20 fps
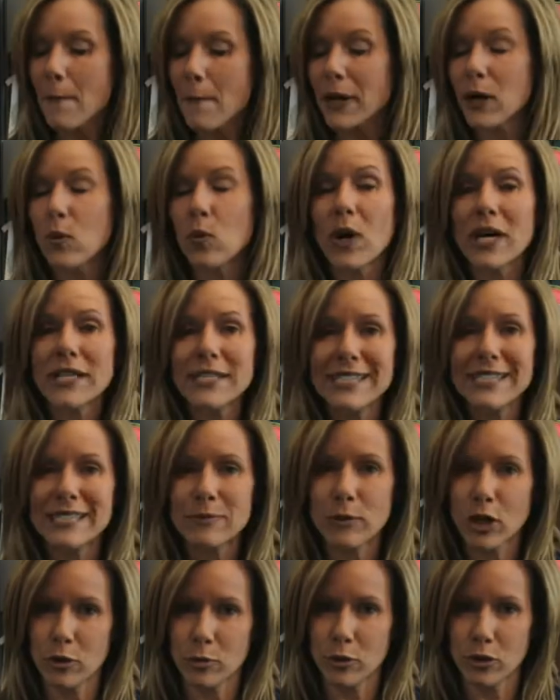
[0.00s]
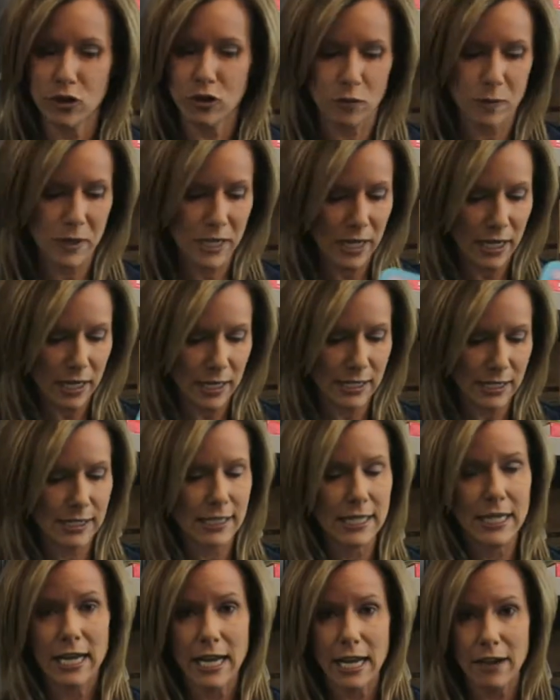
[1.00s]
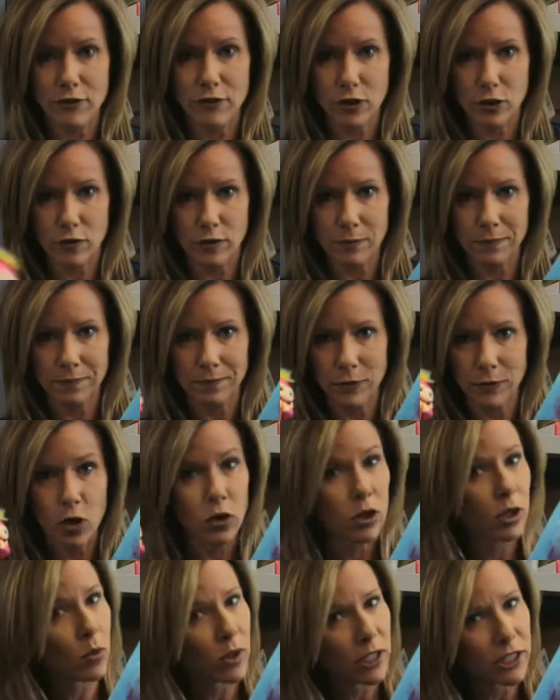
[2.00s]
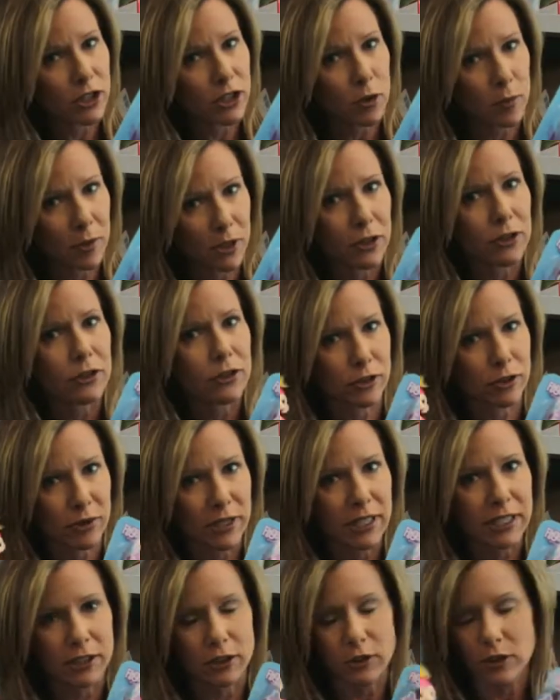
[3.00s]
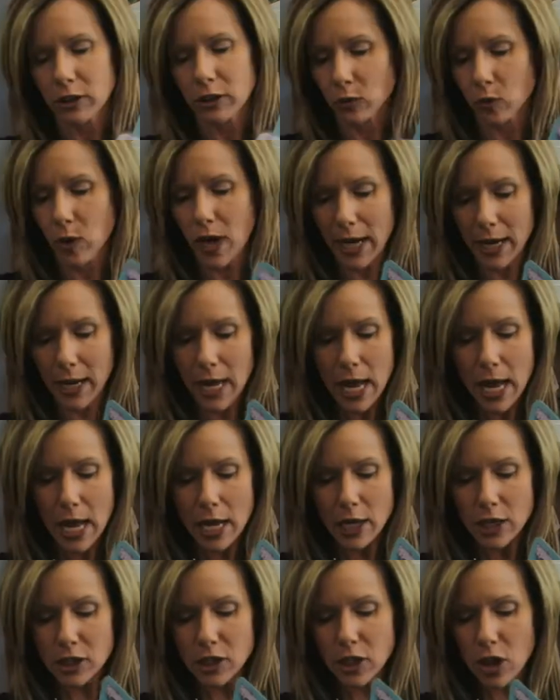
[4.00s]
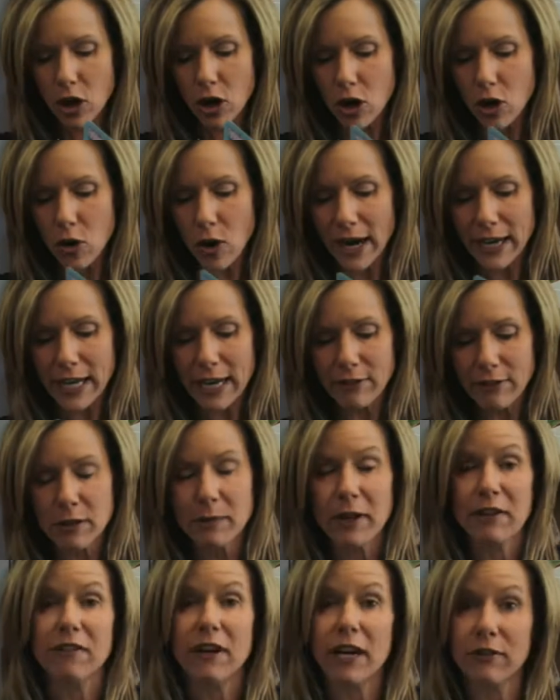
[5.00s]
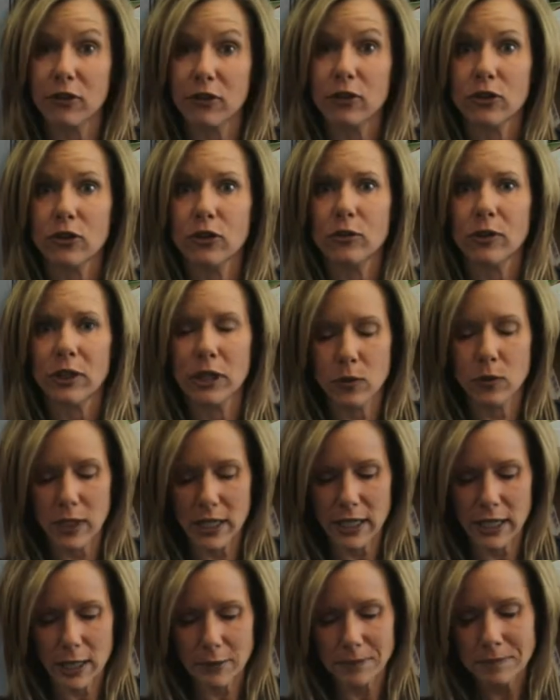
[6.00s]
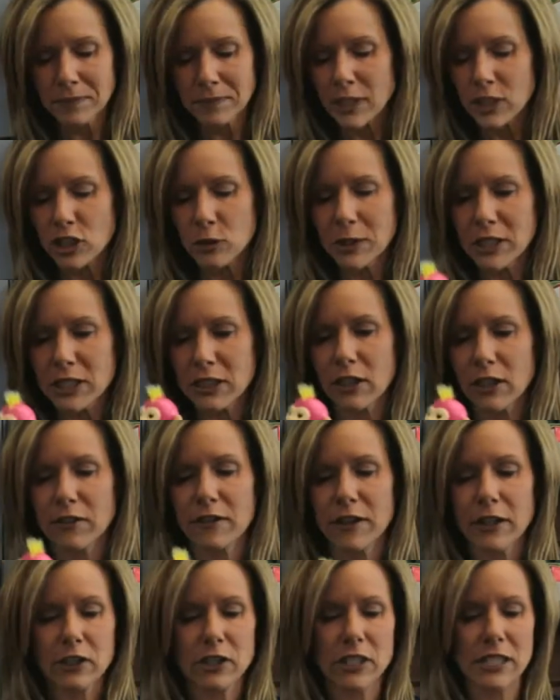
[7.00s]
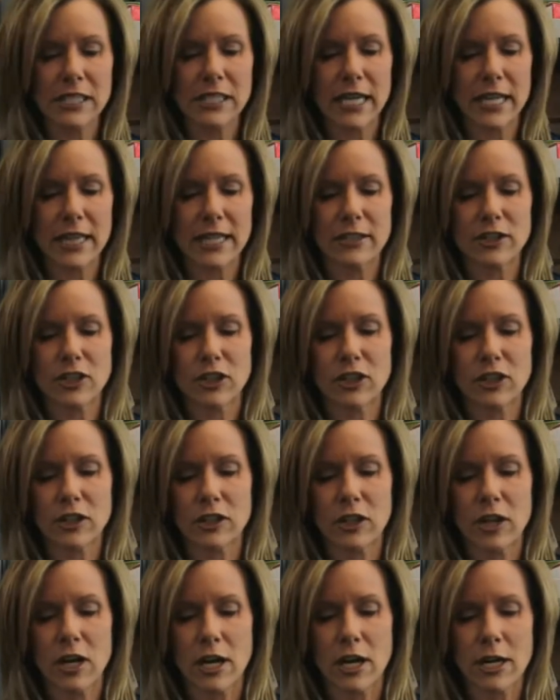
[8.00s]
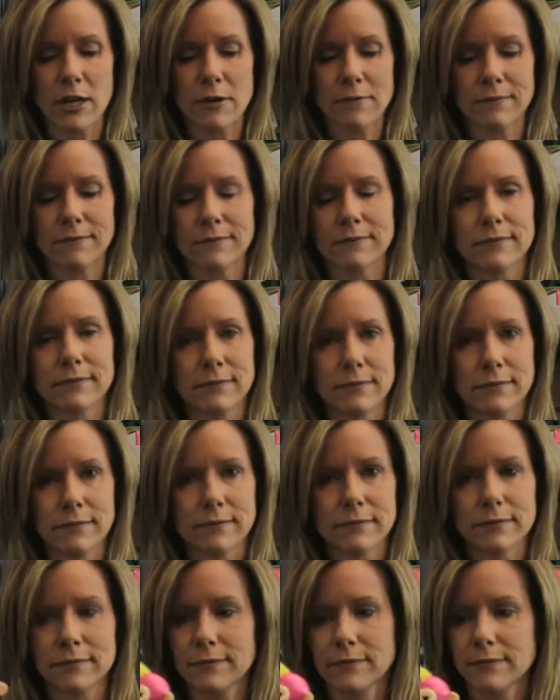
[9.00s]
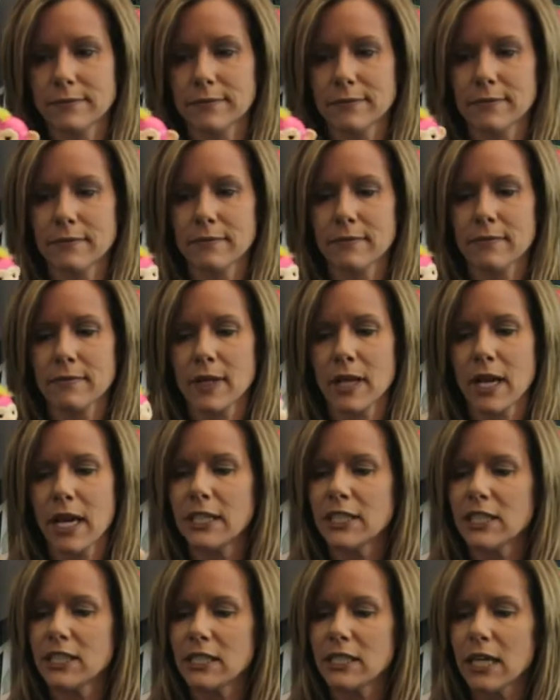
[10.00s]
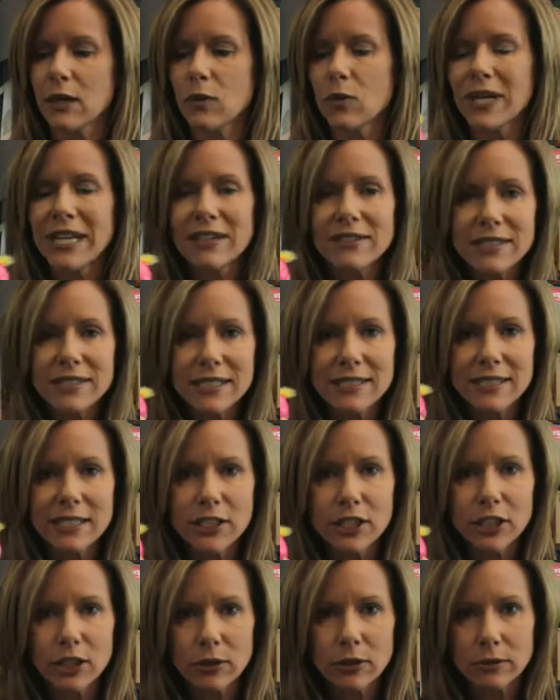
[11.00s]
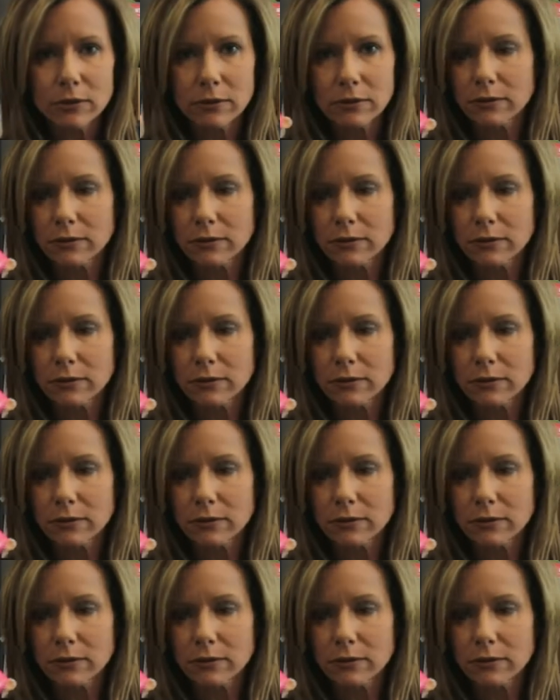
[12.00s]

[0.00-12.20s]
But it was a smart move because, see, I have two of them. Only one's open, and there's a reason. You'll learn why. So I gave it to my five-year-old who really wanted it. She puts it on her finger just like this, turns it on. And she's like, what else does it do?